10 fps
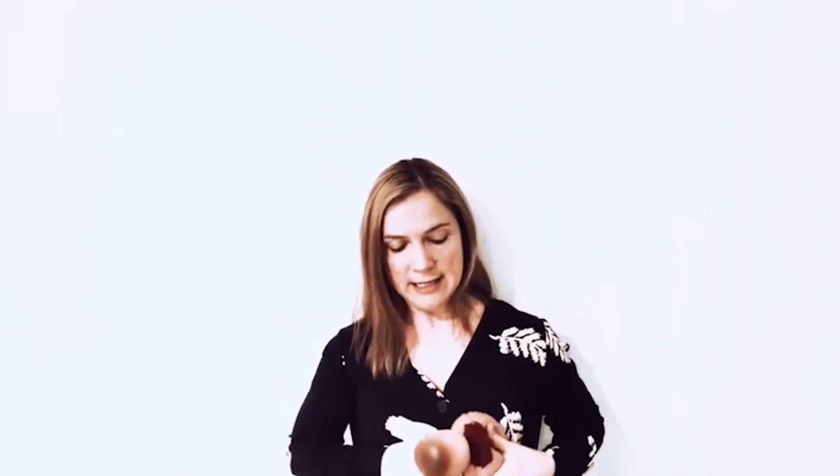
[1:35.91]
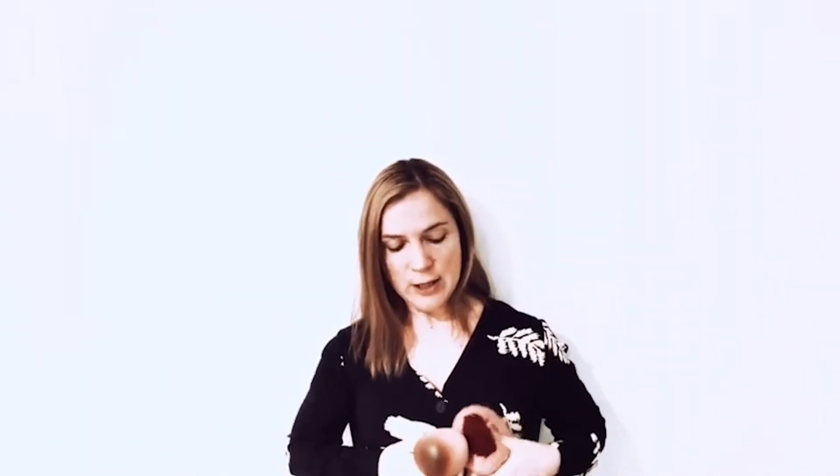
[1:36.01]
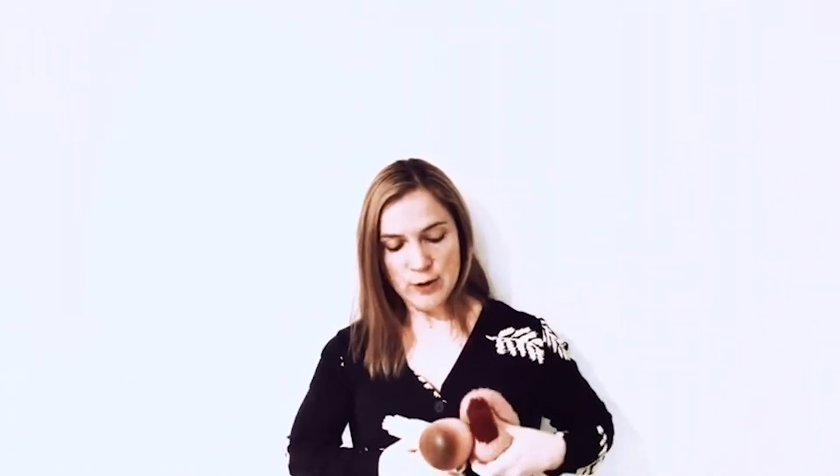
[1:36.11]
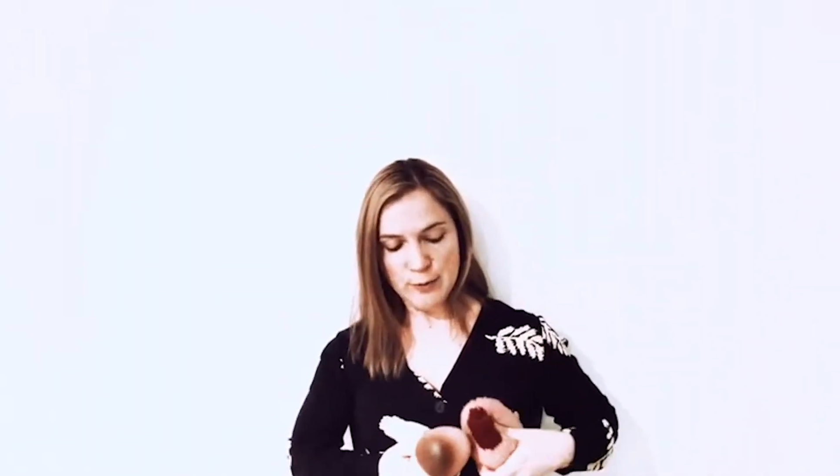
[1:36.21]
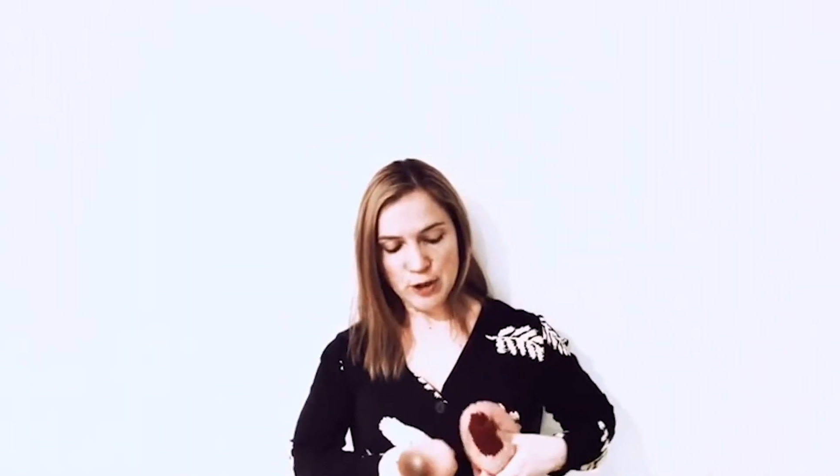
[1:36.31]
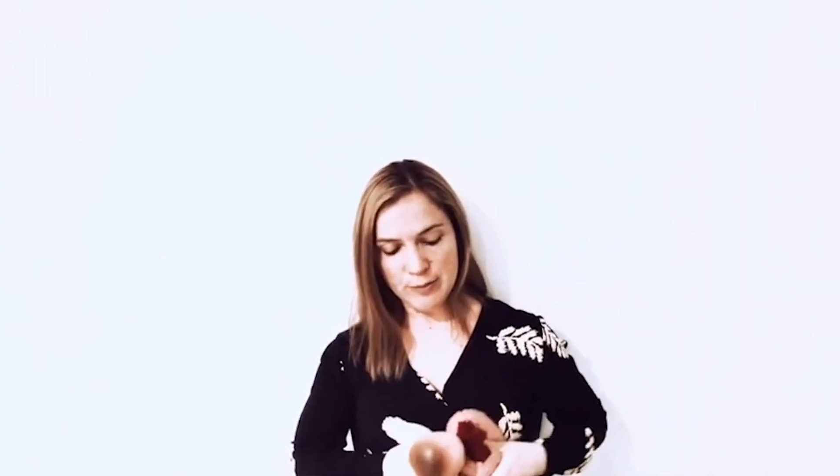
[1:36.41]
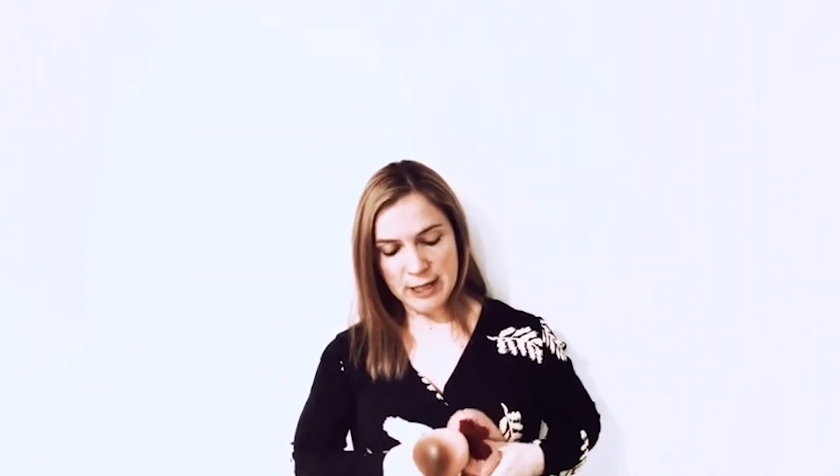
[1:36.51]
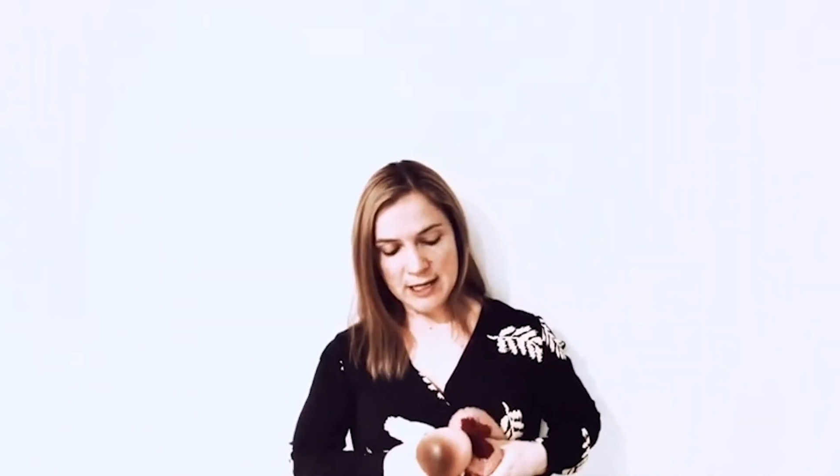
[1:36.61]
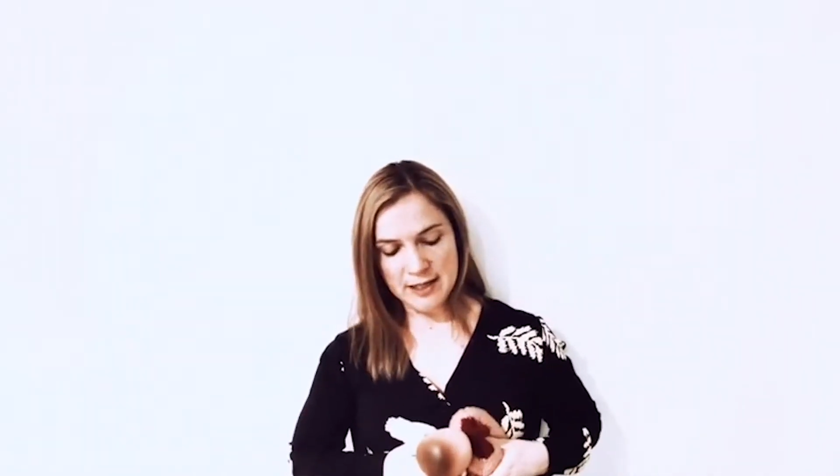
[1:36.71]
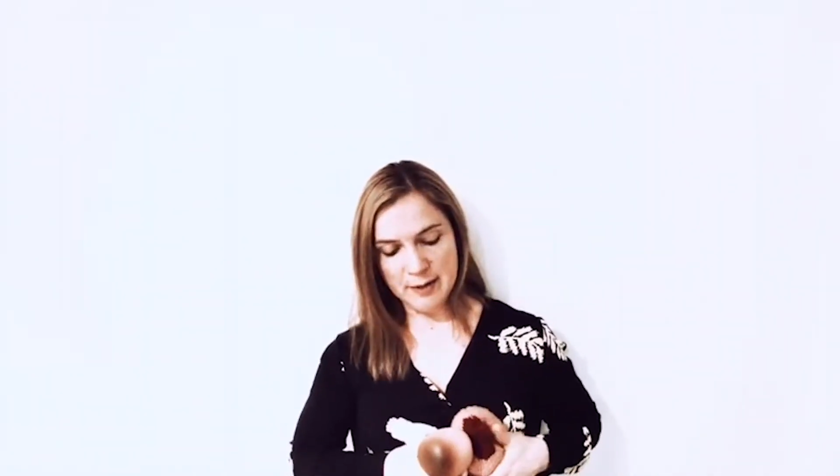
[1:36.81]
low as possible
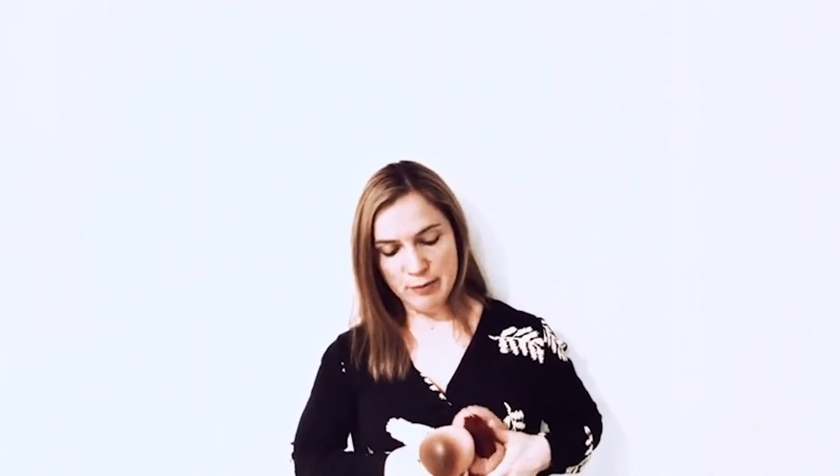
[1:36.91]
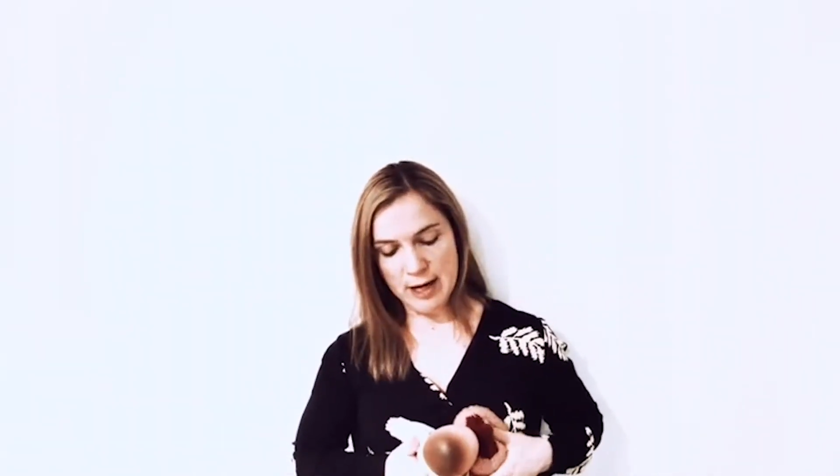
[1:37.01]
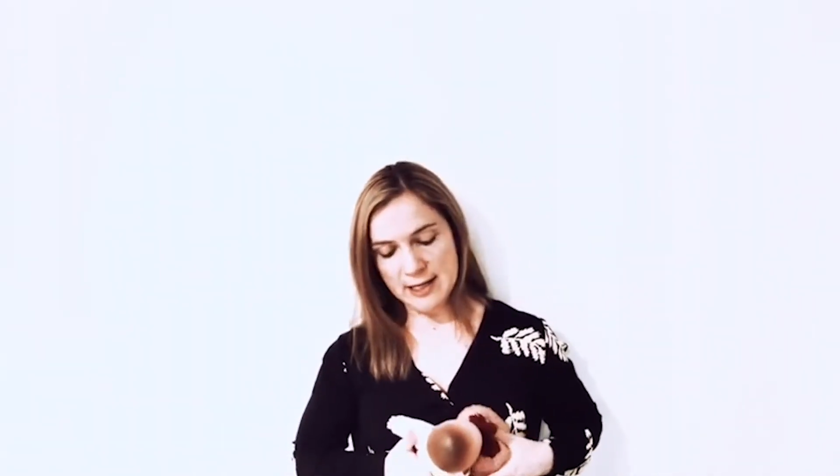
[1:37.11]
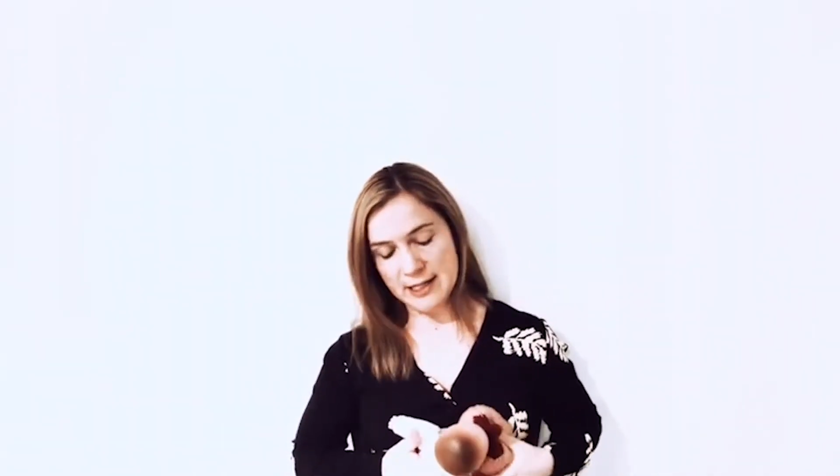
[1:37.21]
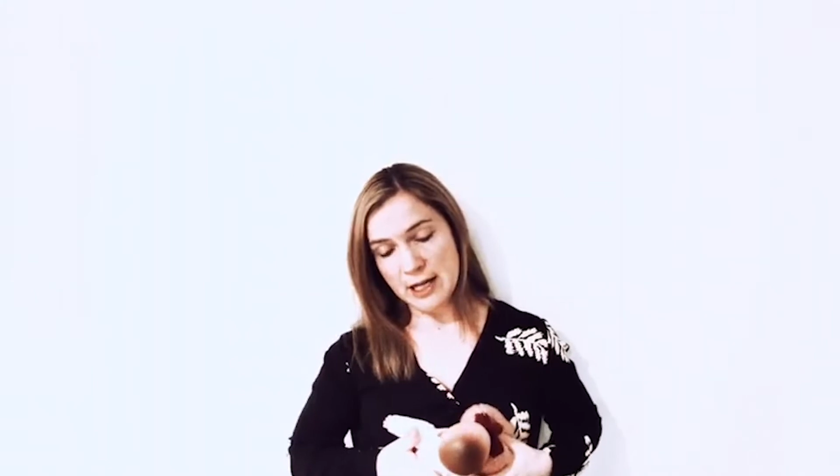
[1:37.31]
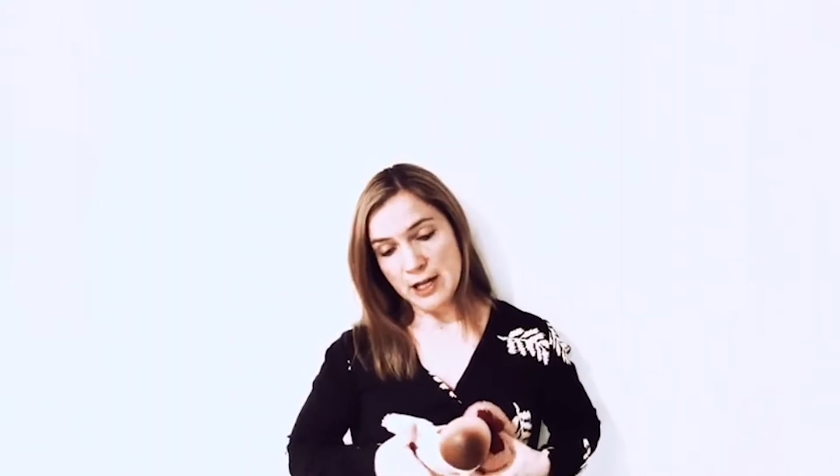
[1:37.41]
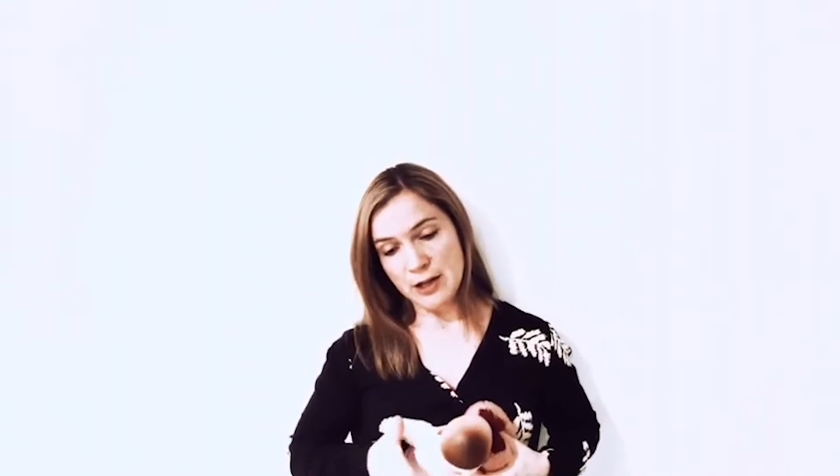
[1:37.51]
under the breast.